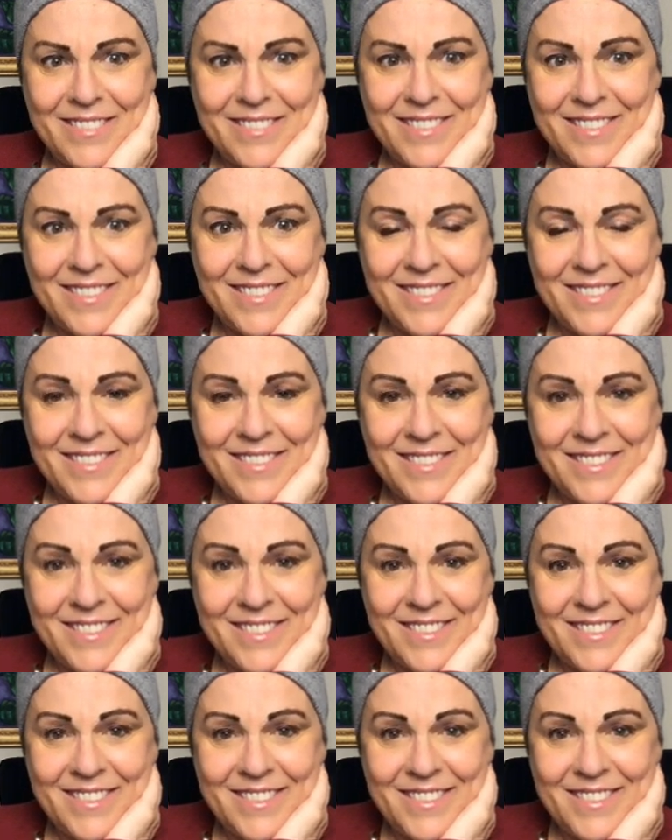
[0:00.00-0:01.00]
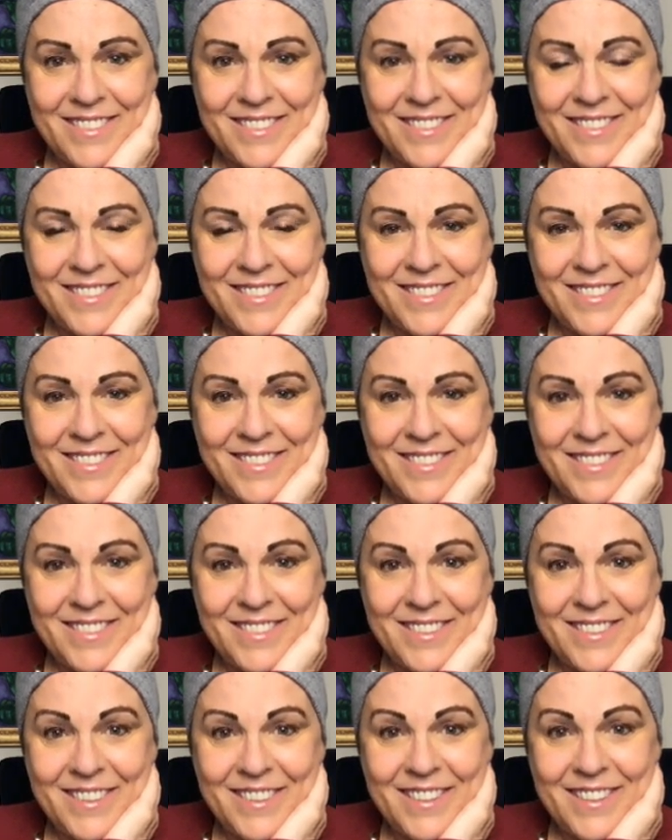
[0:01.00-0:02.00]

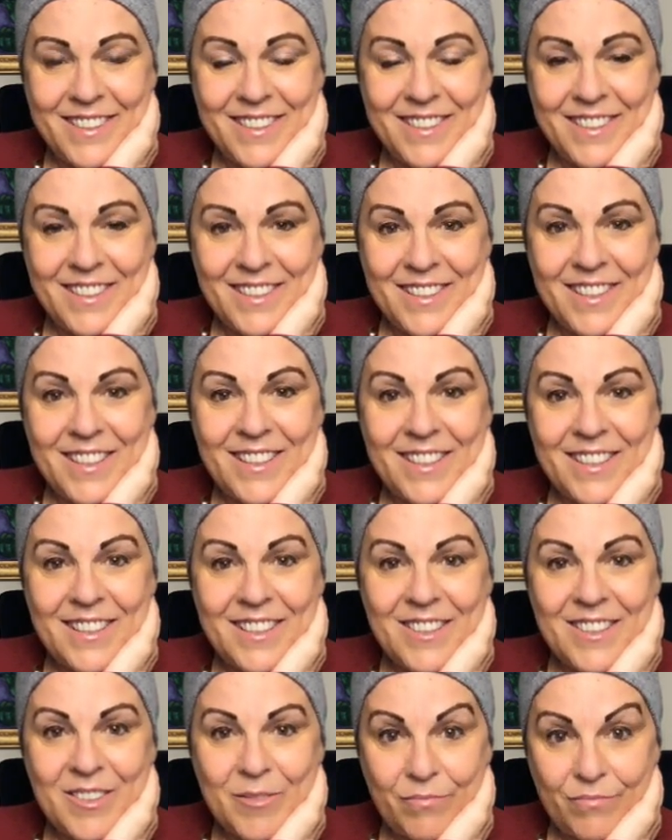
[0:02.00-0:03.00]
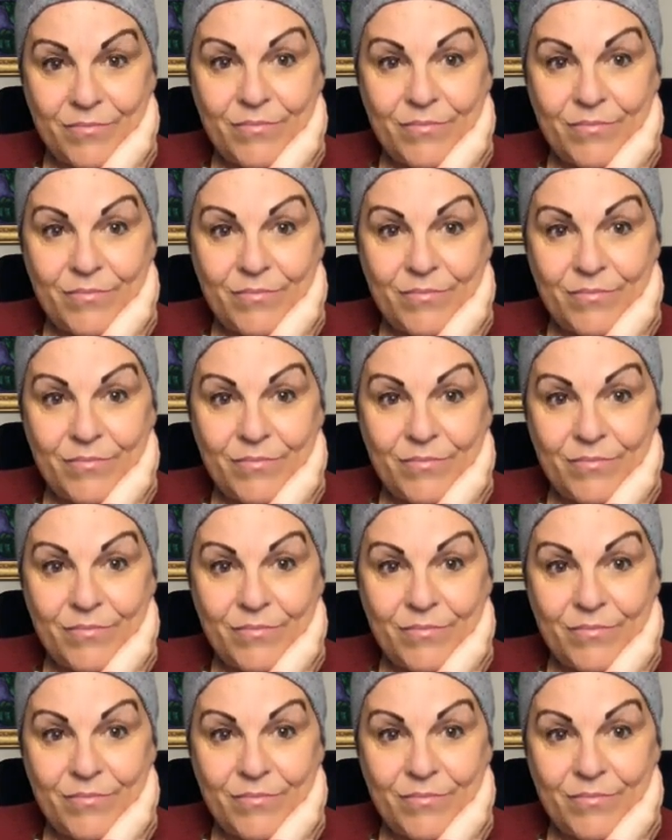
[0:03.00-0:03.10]
No words are spoken by the person on screen.